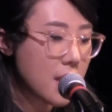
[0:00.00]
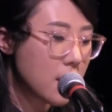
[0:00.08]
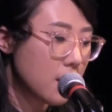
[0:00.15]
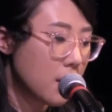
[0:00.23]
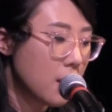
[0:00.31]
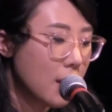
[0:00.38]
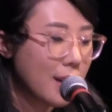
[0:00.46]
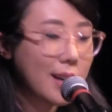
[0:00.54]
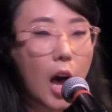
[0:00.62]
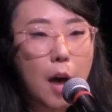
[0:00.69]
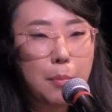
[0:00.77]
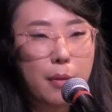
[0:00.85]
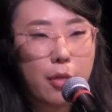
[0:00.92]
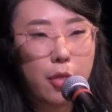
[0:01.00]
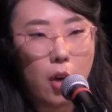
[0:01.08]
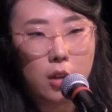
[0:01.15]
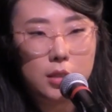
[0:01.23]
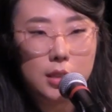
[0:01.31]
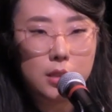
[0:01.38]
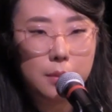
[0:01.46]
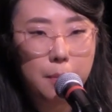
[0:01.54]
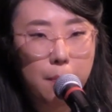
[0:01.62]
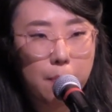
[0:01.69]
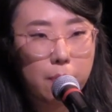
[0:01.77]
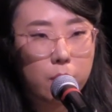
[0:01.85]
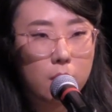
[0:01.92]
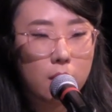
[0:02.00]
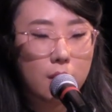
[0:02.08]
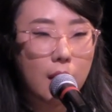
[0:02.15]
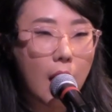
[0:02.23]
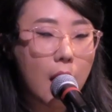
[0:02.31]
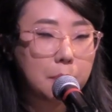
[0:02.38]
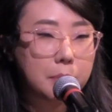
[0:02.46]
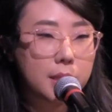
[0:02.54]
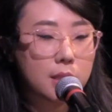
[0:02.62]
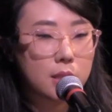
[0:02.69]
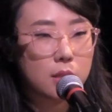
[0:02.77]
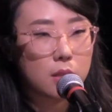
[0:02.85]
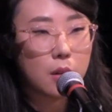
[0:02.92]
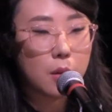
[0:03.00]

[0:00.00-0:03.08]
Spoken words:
think cop thoughts. The cops